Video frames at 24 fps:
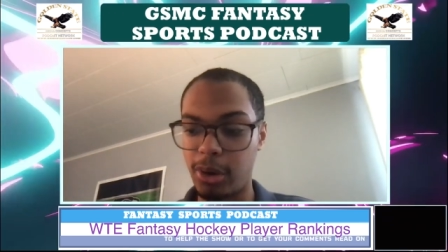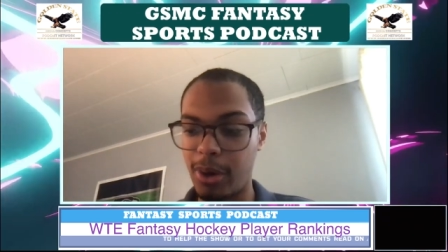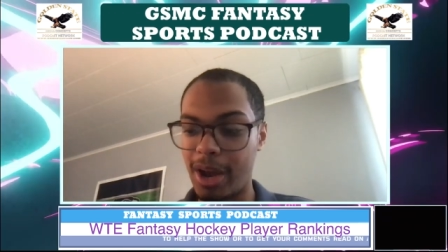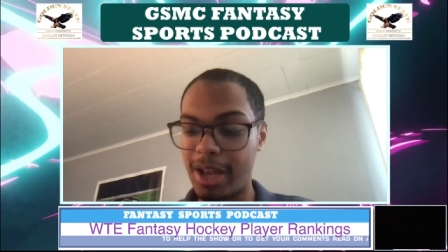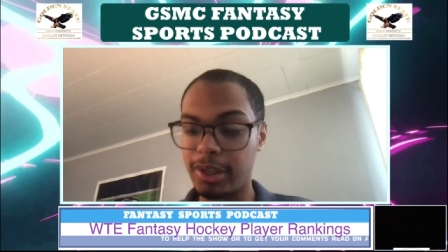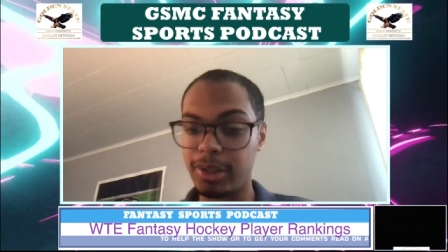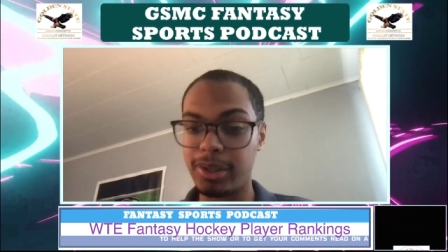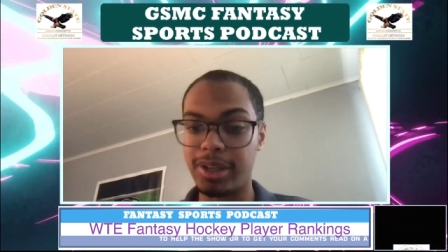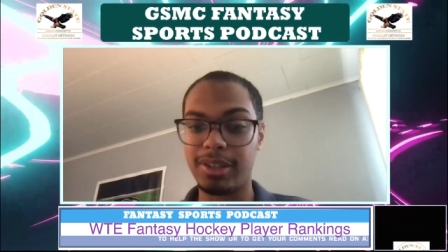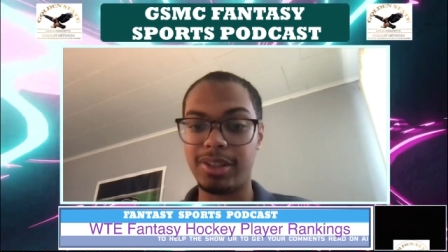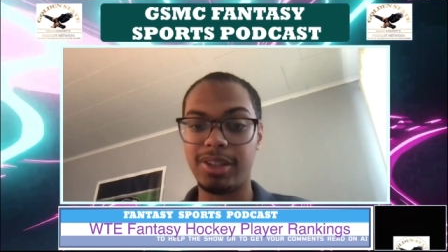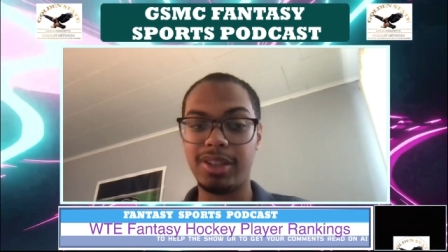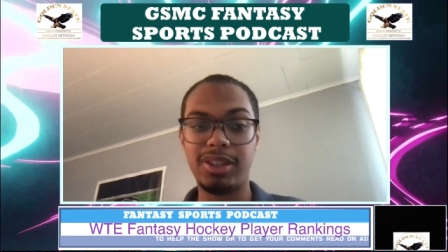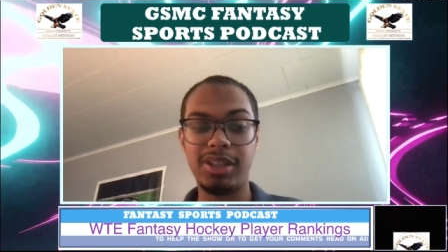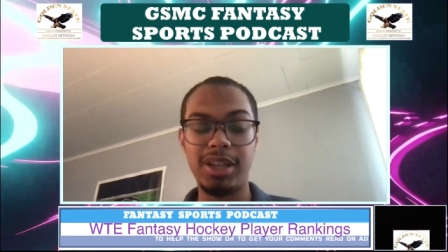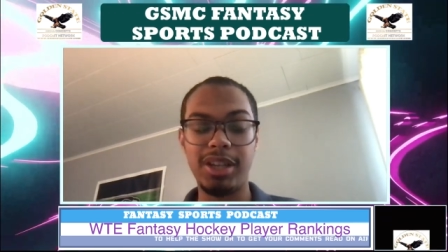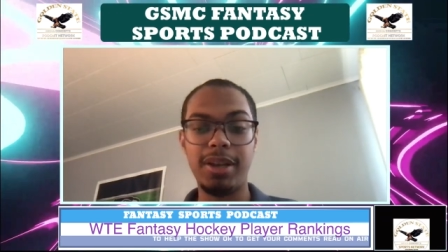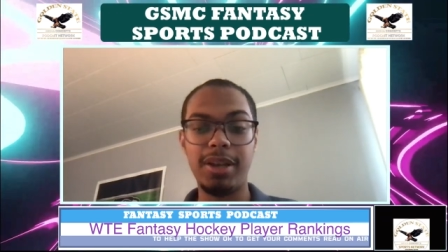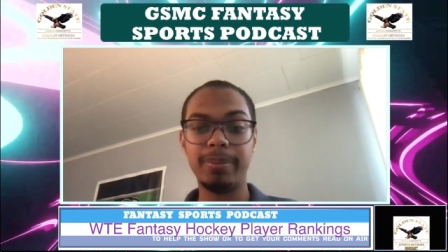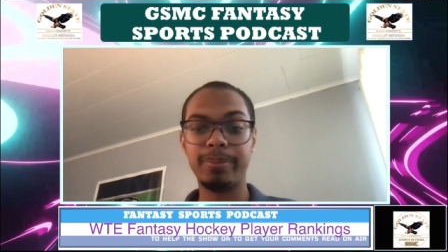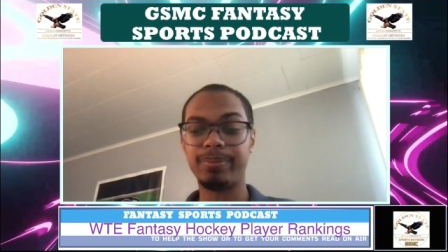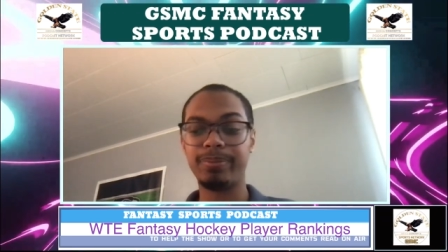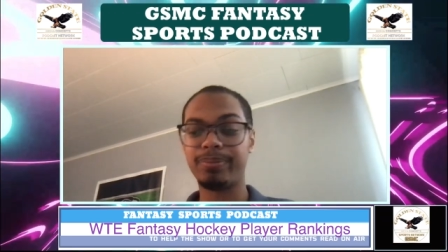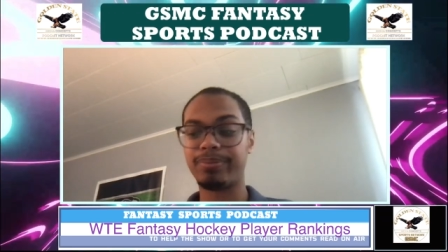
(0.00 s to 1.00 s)
as you can
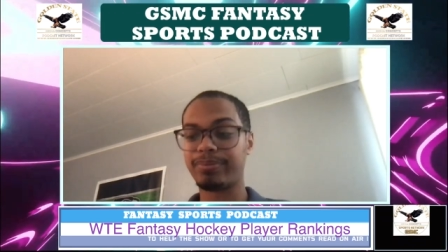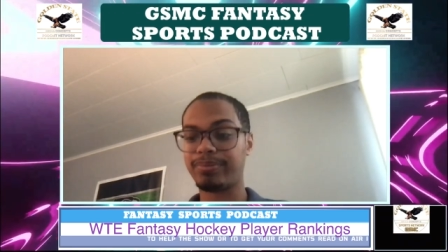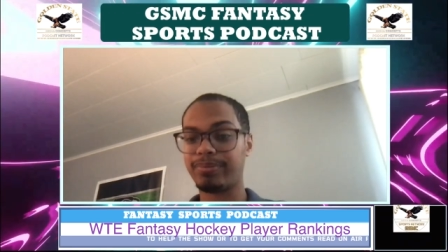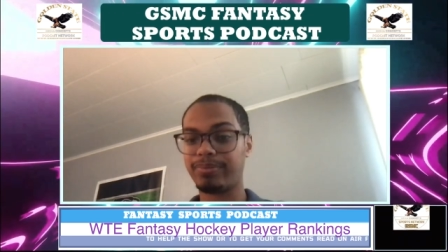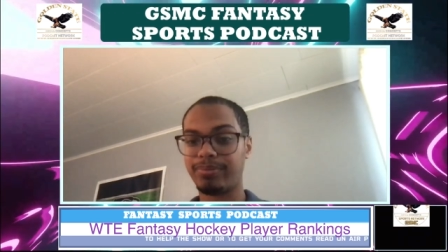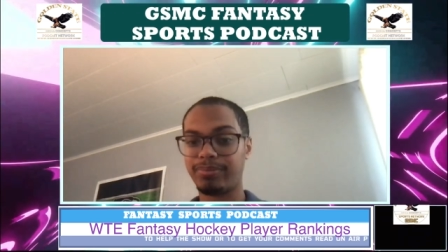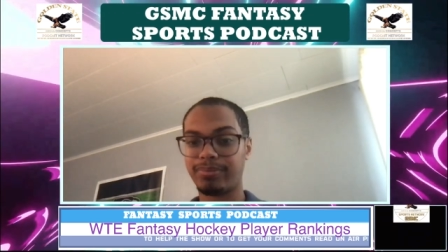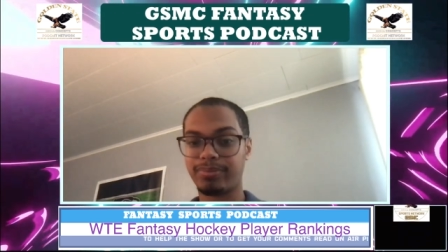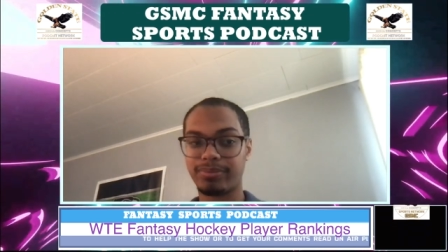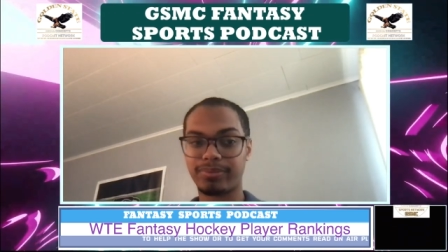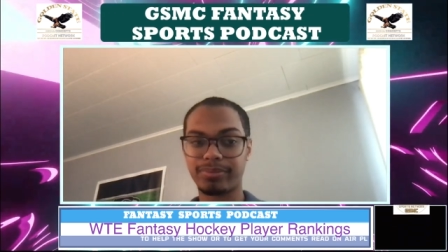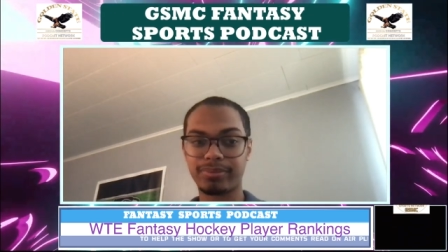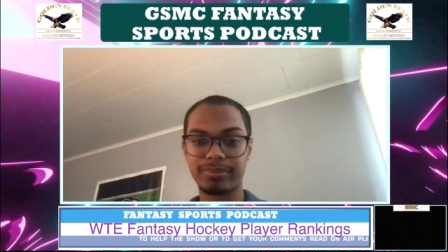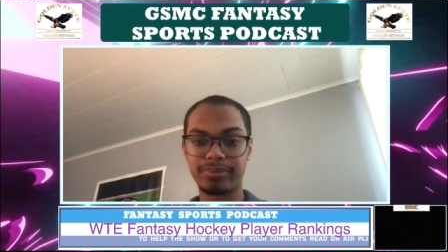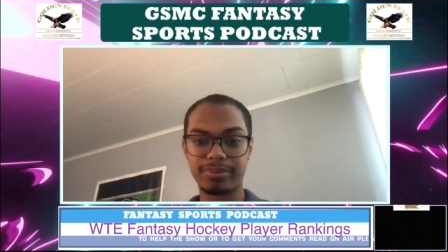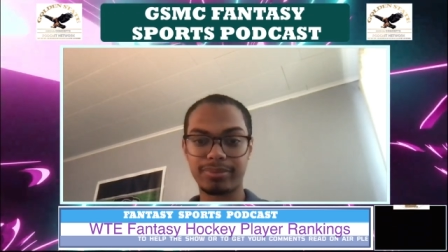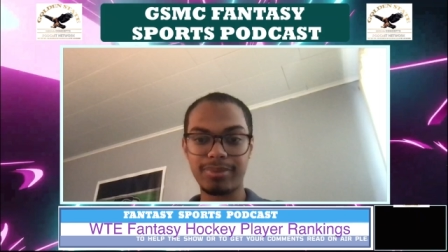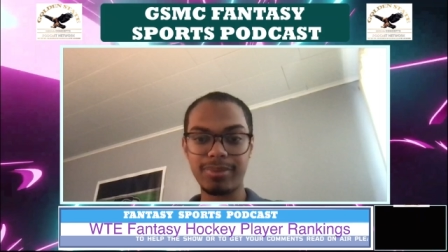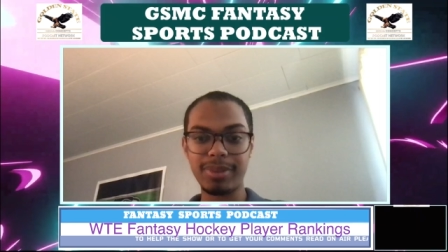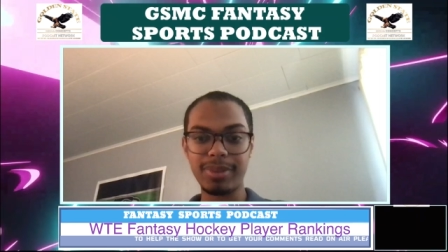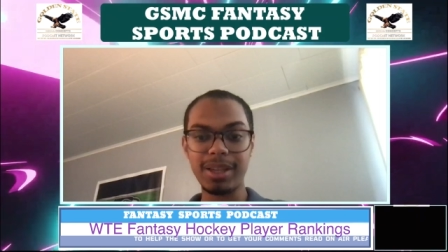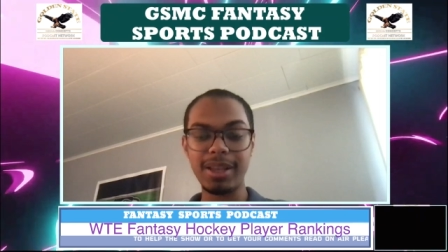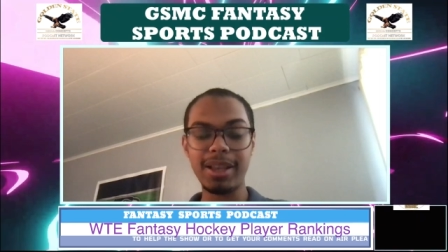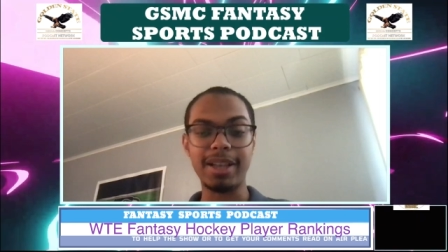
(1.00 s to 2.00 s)
see,
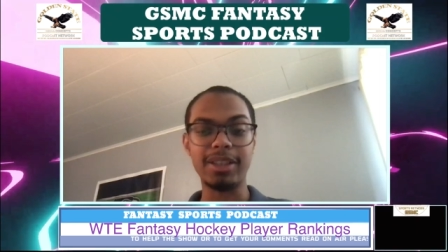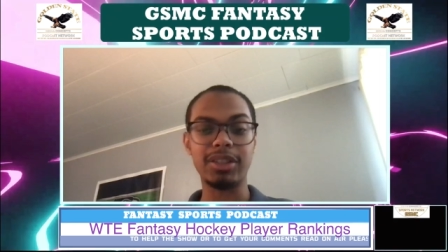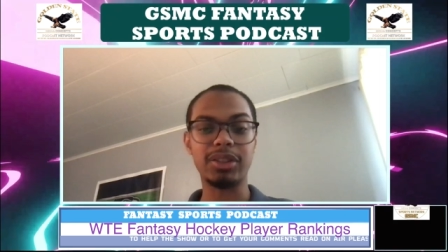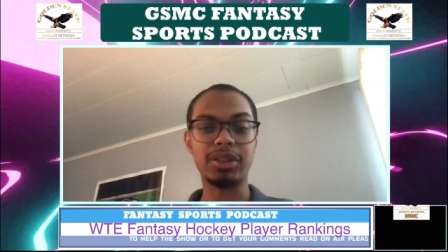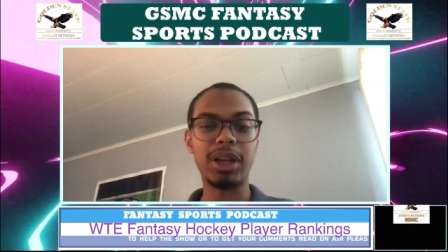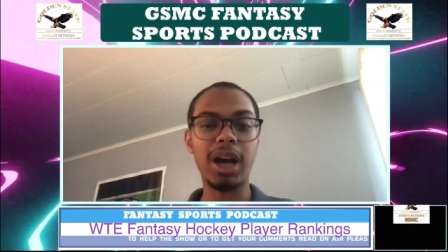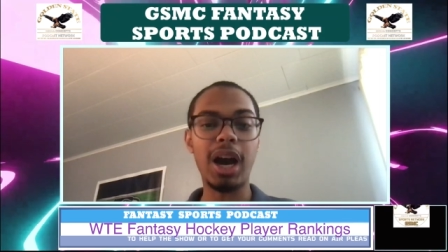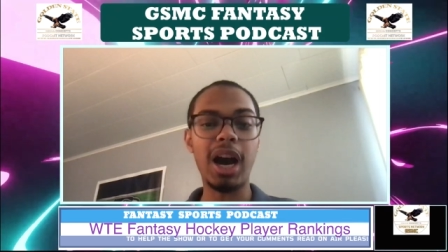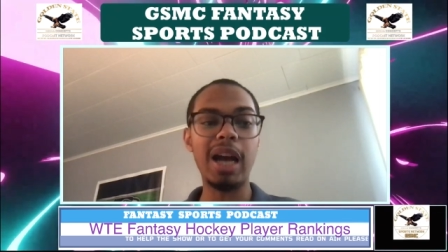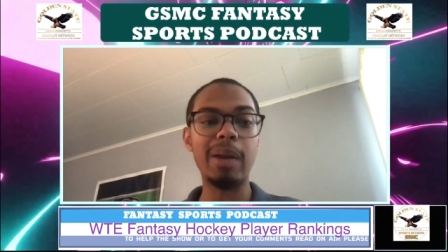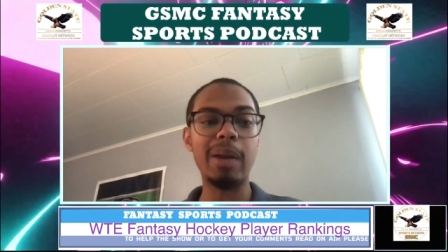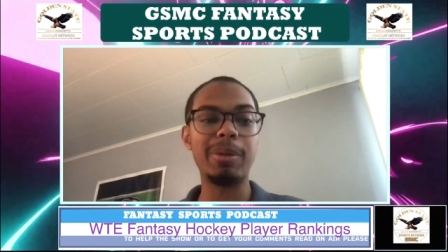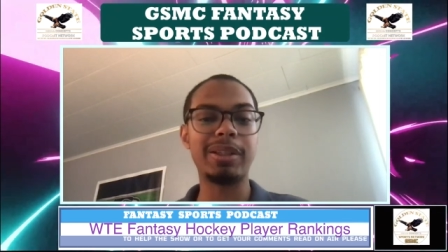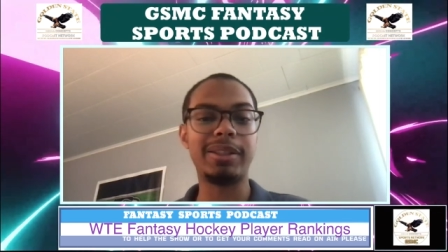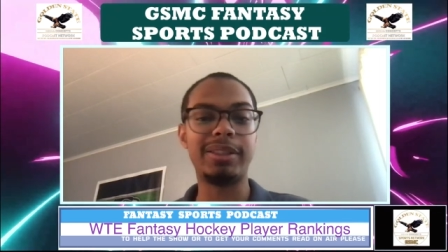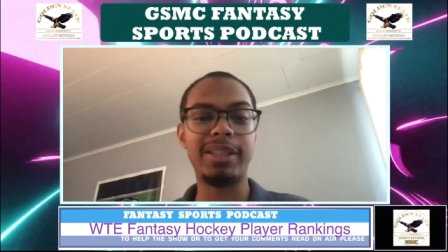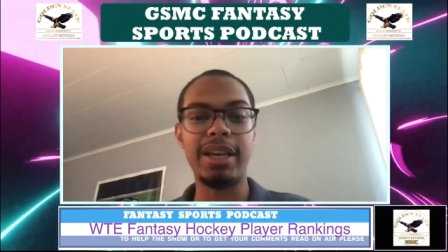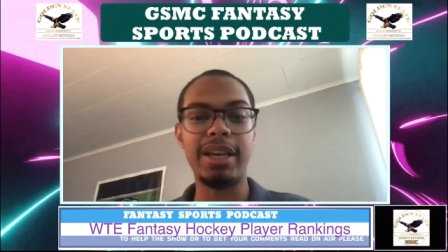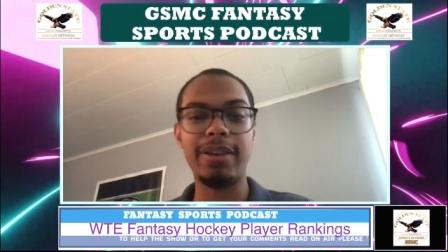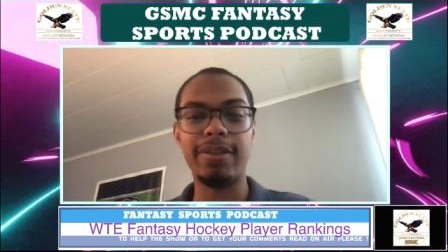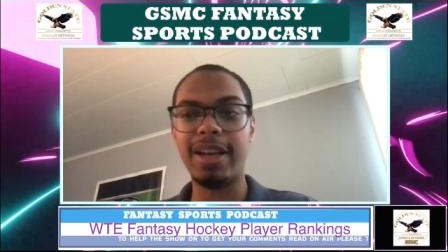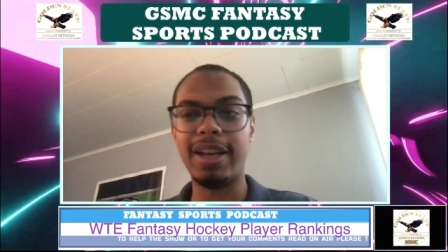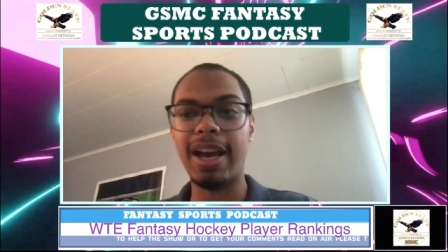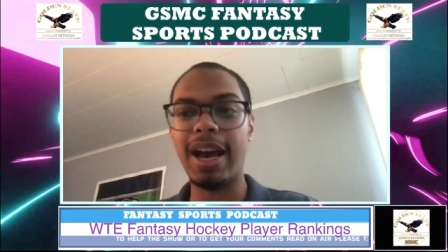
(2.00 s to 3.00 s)
as Connor
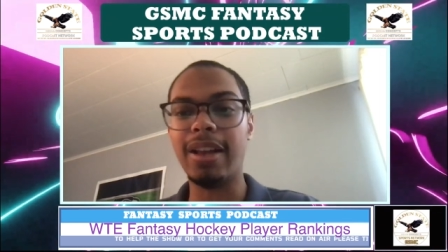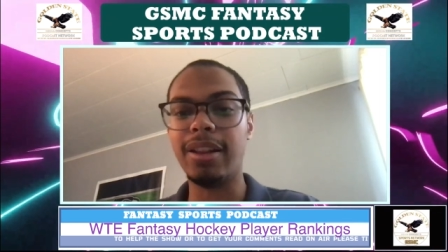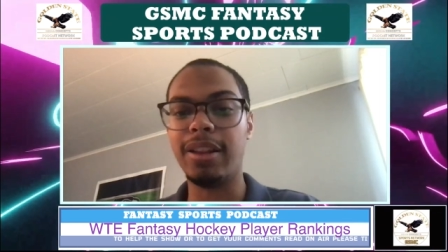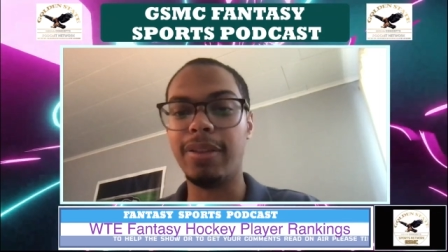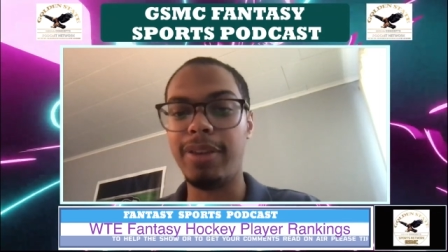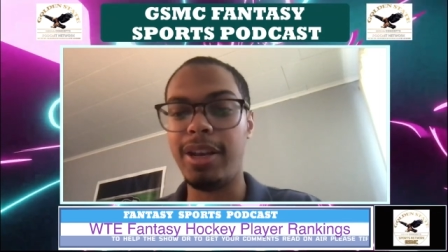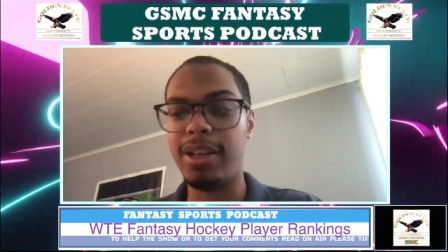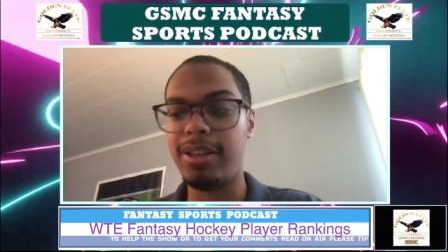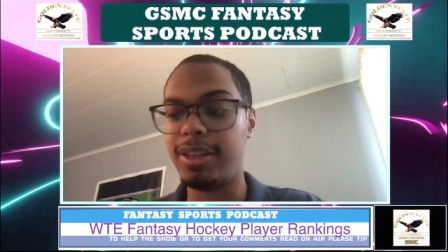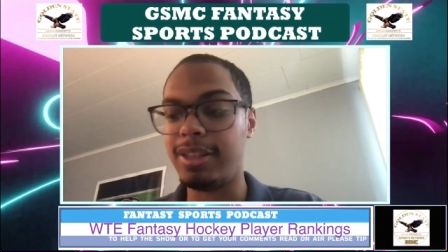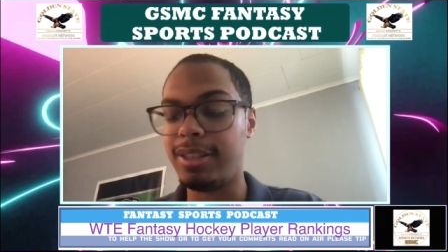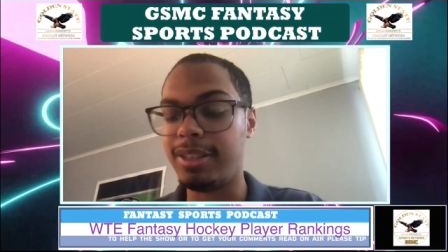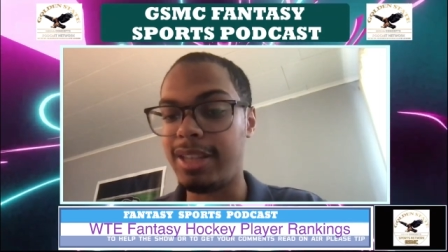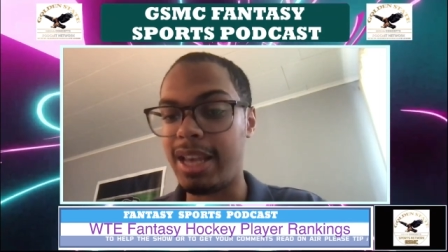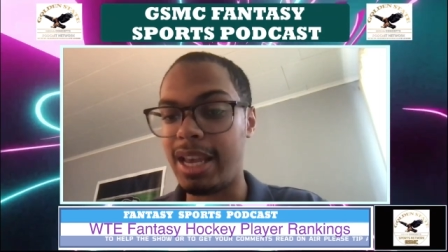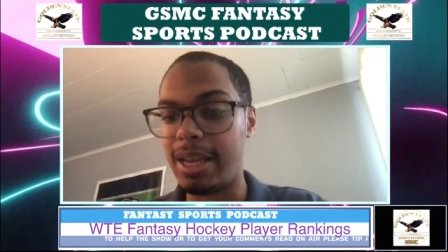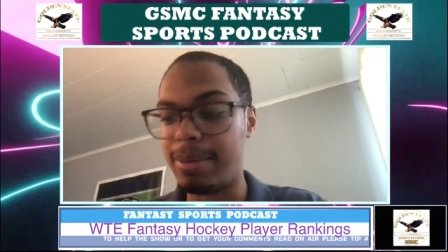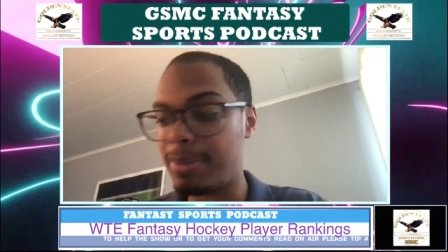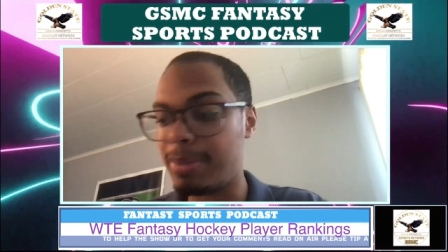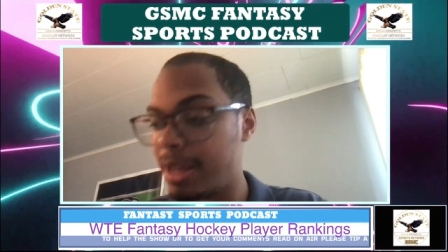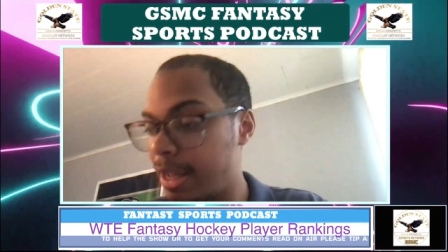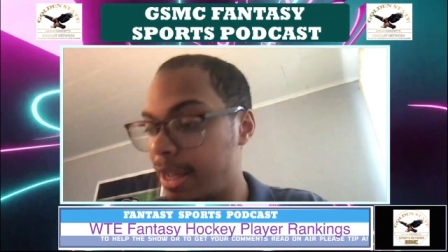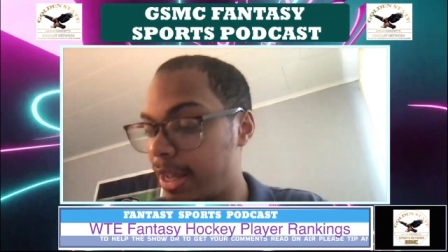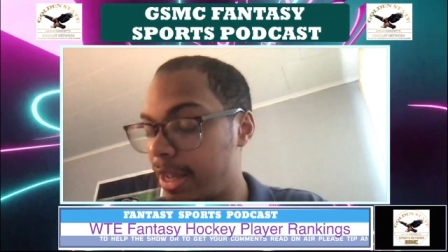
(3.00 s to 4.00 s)
McDavid elevates his game,